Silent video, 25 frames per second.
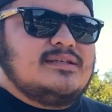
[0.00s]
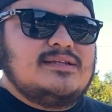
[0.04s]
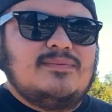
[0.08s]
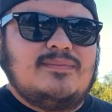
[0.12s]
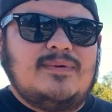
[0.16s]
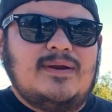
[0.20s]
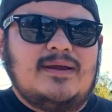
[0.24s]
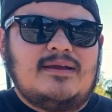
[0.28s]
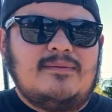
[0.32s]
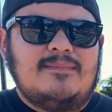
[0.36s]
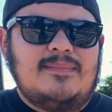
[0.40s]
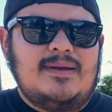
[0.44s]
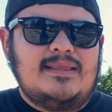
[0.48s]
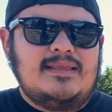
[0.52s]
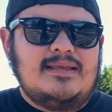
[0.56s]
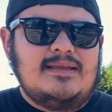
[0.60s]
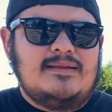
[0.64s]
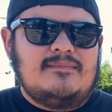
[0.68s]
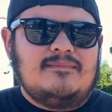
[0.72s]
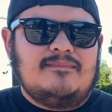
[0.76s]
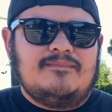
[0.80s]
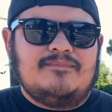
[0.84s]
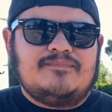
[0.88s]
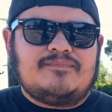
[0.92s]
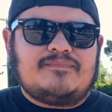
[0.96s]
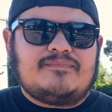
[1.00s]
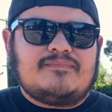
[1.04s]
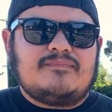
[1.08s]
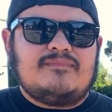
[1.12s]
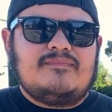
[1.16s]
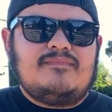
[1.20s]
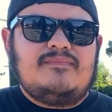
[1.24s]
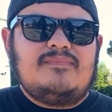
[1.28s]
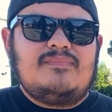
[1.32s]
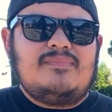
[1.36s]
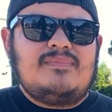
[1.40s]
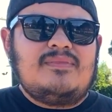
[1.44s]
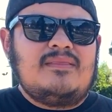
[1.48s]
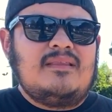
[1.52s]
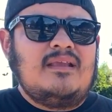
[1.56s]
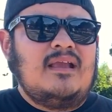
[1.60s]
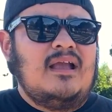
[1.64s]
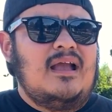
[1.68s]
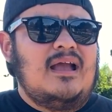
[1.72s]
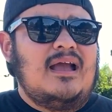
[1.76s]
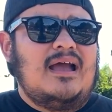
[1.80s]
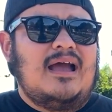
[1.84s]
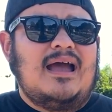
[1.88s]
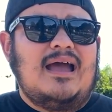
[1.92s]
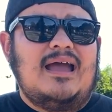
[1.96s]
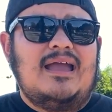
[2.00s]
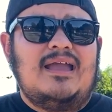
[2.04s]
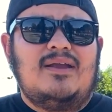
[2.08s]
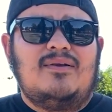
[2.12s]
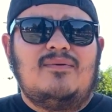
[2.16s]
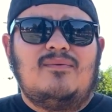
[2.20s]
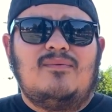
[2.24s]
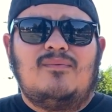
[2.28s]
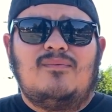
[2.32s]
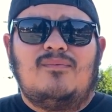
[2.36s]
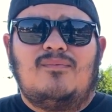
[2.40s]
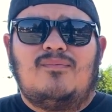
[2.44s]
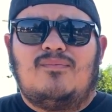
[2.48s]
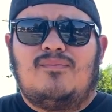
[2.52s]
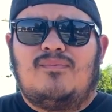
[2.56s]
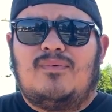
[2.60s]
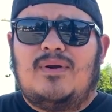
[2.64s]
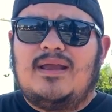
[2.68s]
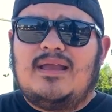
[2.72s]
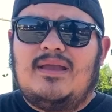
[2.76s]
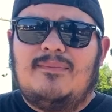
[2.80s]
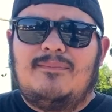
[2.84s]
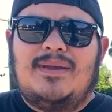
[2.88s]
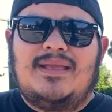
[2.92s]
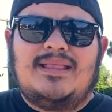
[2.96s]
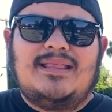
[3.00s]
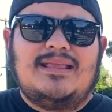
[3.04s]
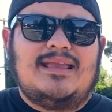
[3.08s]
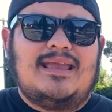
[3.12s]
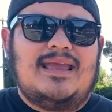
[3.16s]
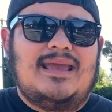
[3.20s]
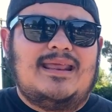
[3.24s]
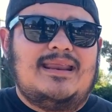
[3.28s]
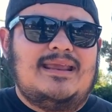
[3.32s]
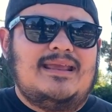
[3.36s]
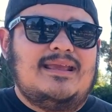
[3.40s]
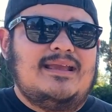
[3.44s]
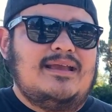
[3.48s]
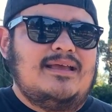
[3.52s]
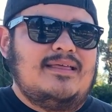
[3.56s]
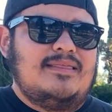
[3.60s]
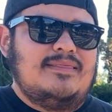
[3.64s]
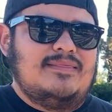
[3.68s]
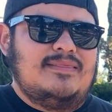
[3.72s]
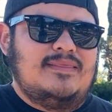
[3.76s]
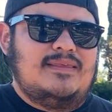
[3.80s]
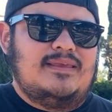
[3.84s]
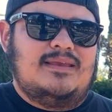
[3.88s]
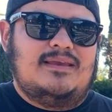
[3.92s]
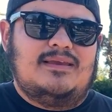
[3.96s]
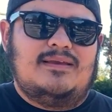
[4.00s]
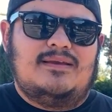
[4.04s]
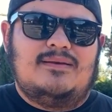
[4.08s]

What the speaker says: recommend it. I recommend getting the